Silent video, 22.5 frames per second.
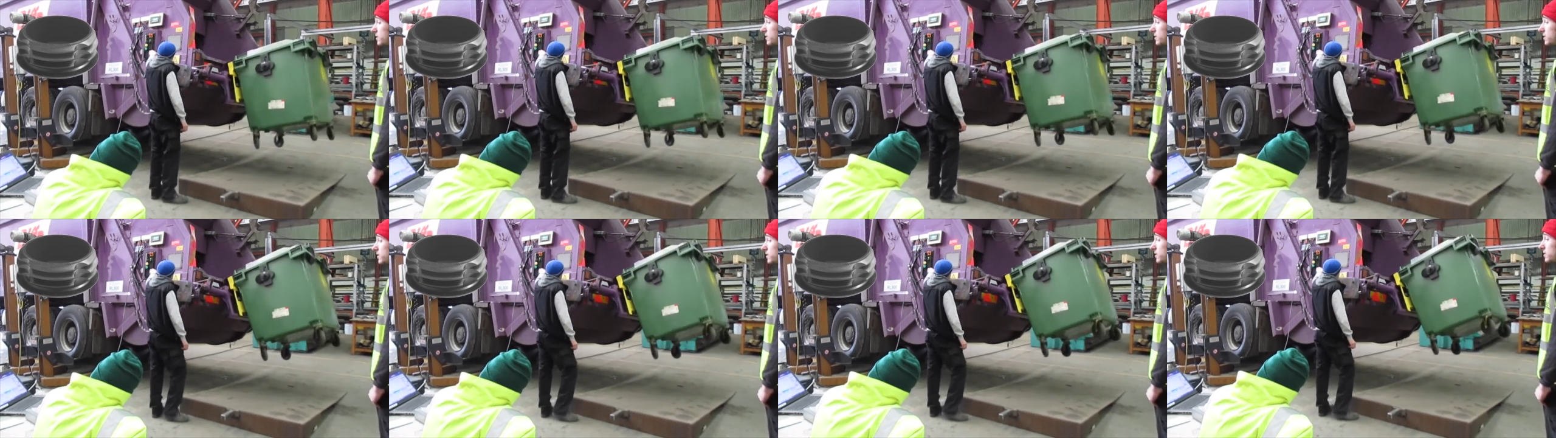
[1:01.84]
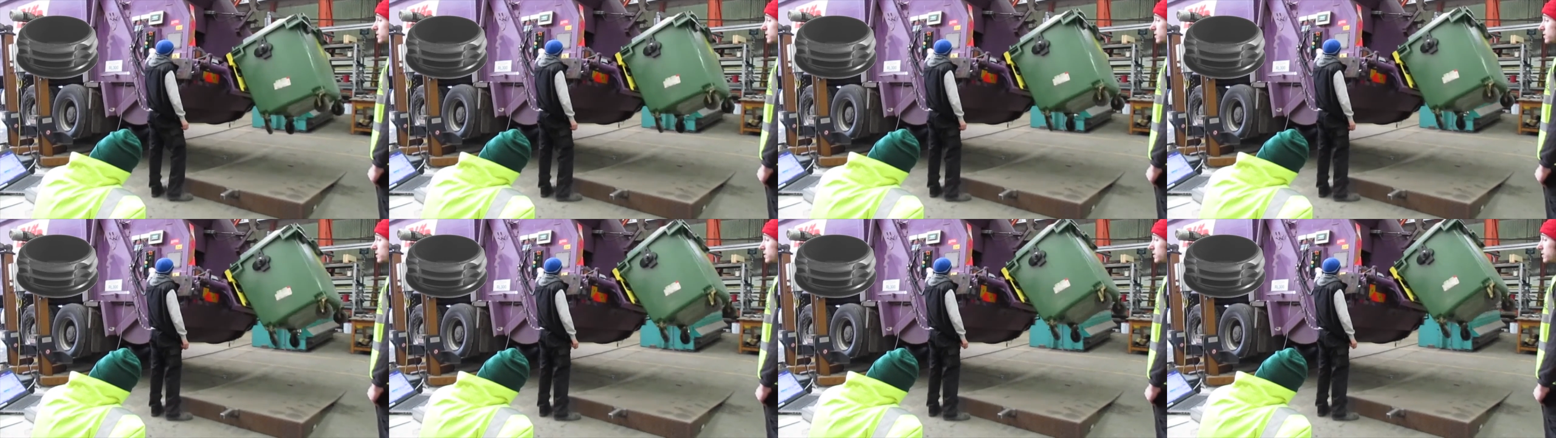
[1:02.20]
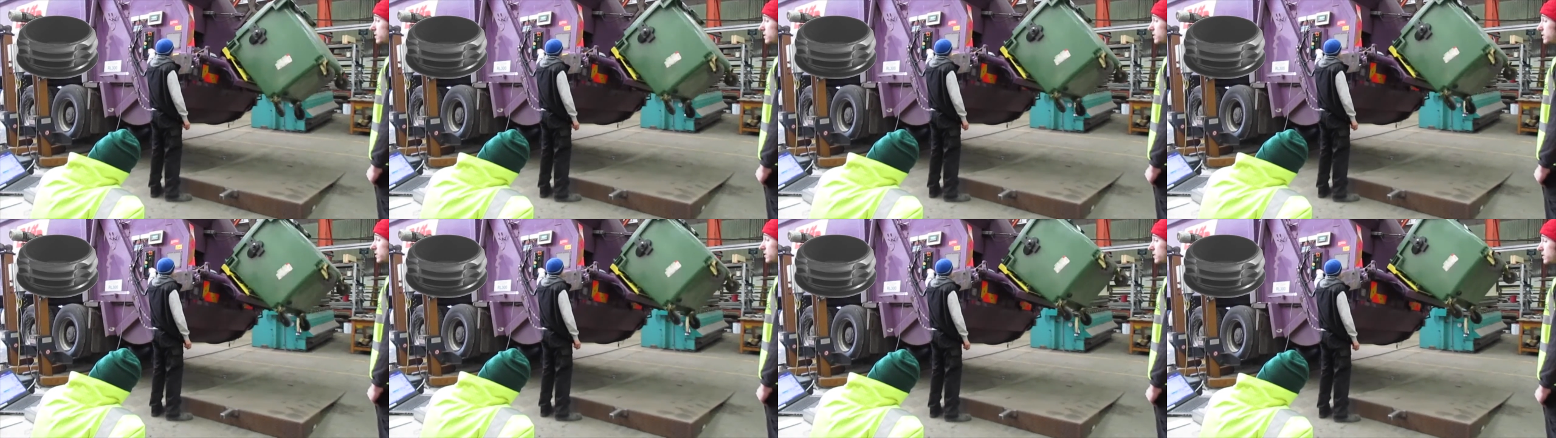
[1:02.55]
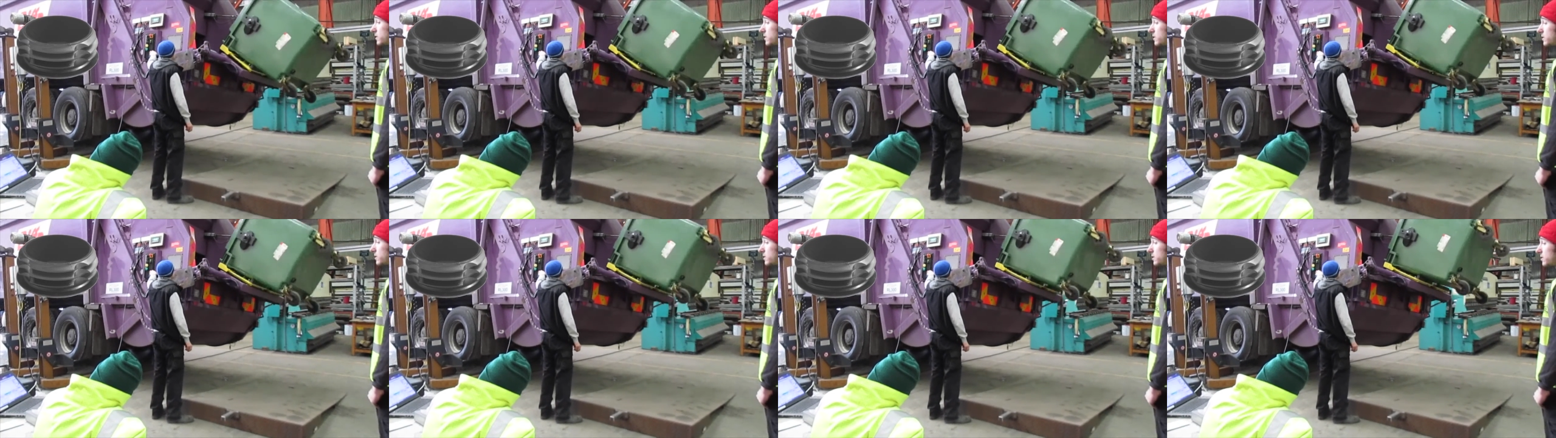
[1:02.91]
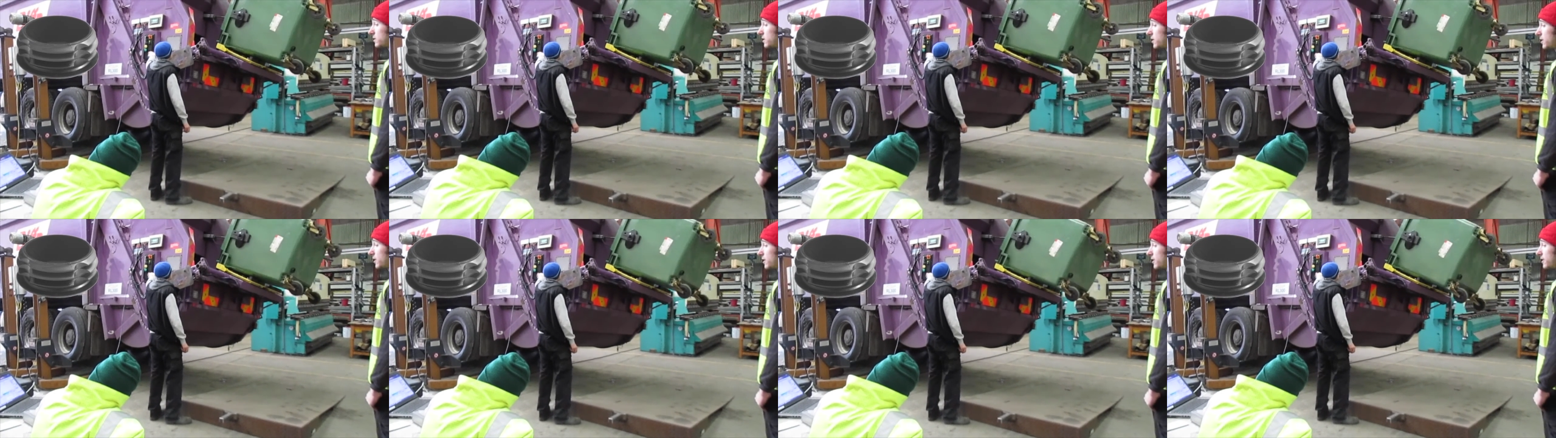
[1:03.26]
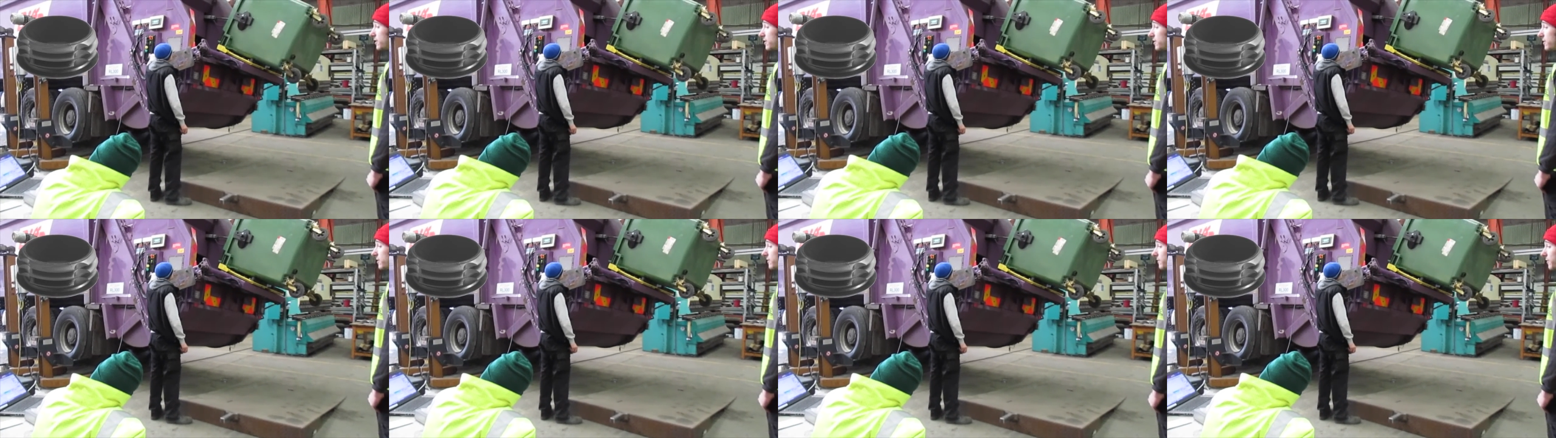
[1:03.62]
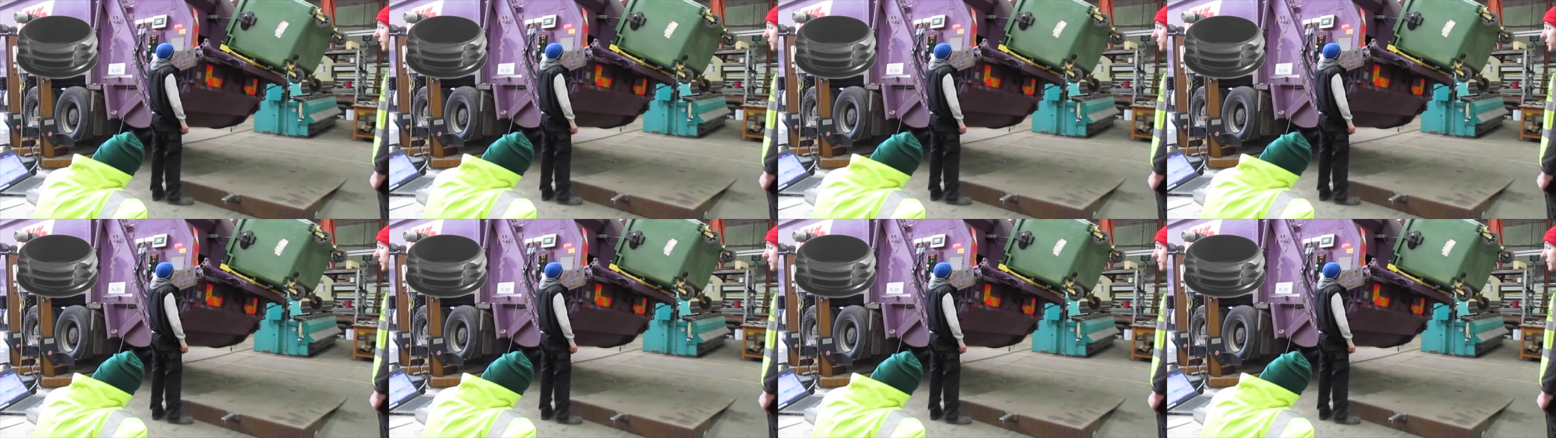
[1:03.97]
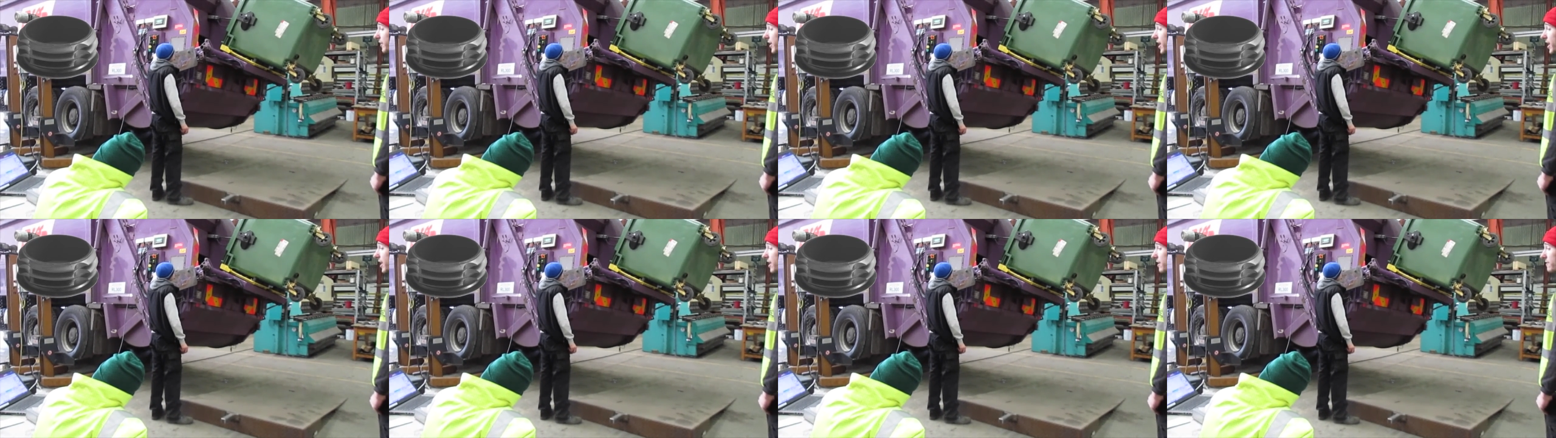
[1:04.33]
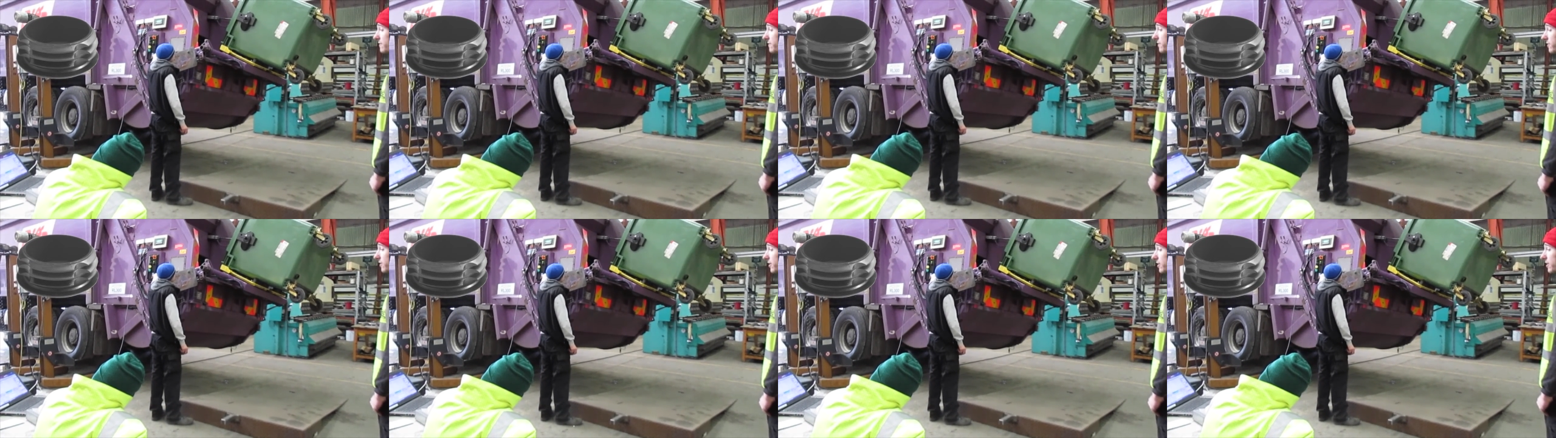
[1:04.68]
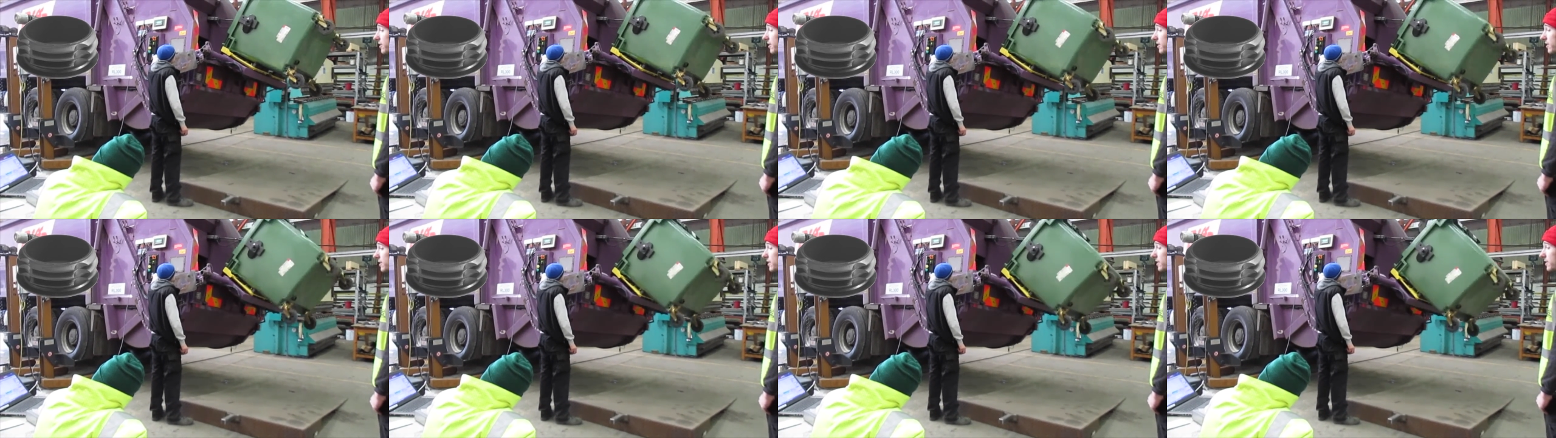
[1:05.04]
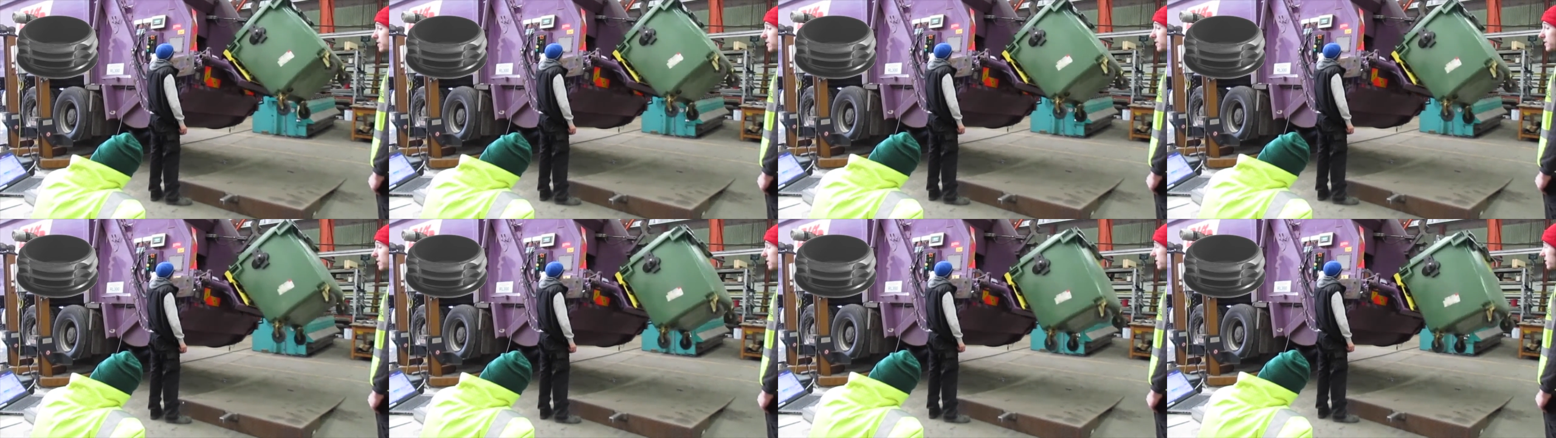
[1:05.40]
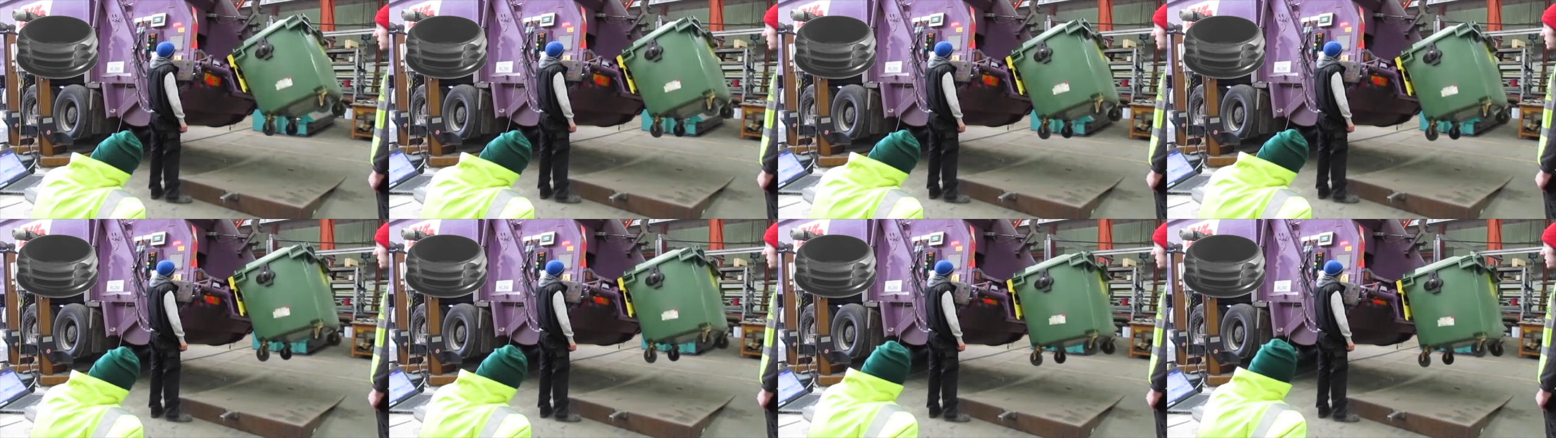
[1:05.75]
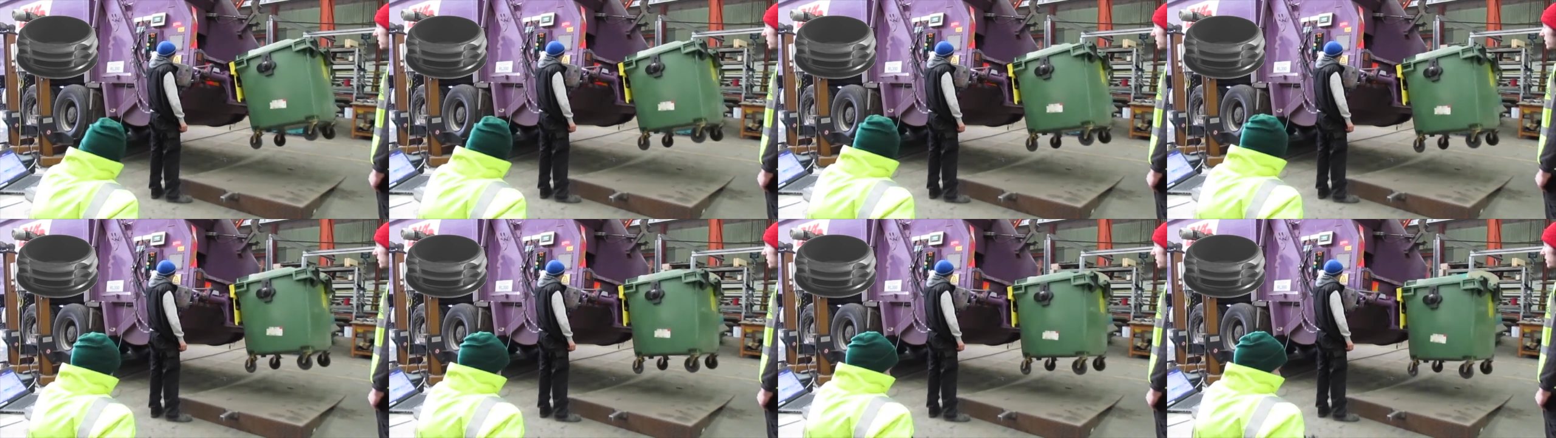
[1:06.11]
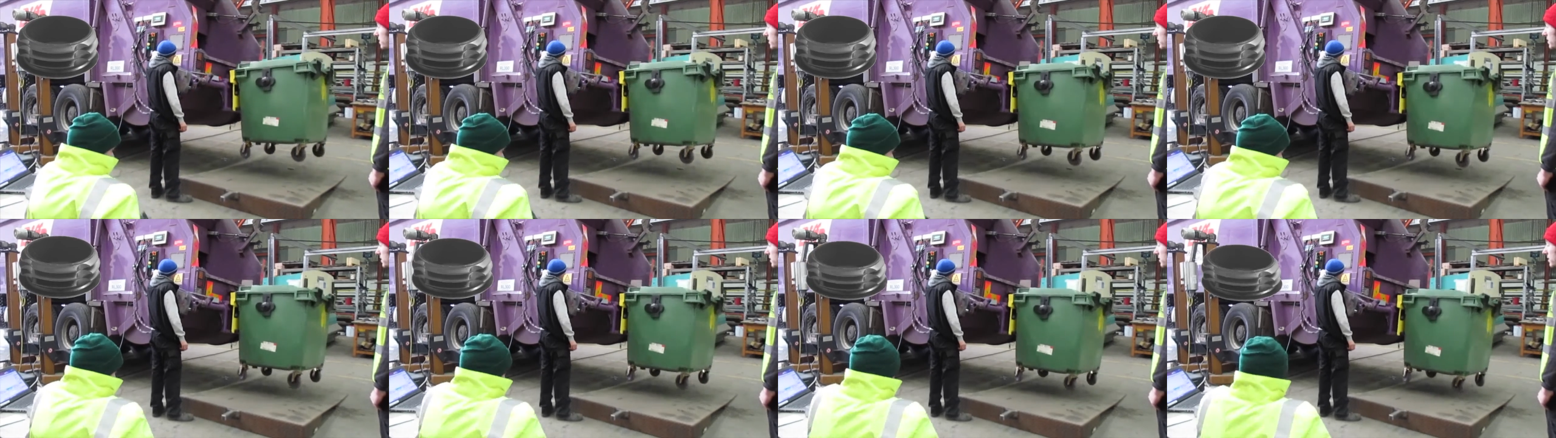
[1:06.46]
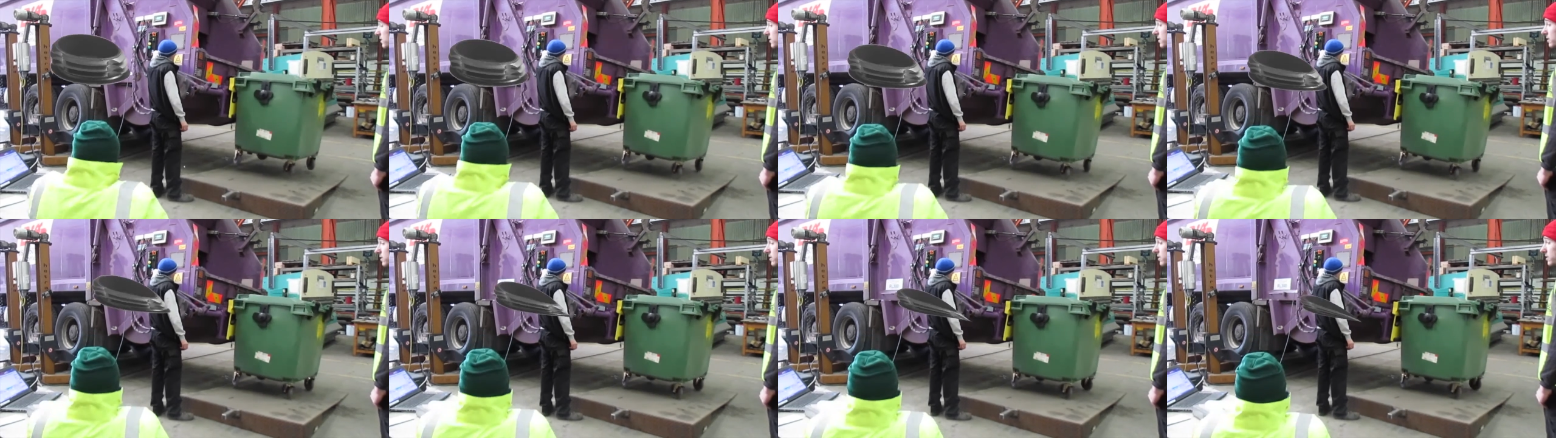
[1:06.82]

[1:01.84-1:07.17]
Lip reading: No face is visible, so there are no lips to read.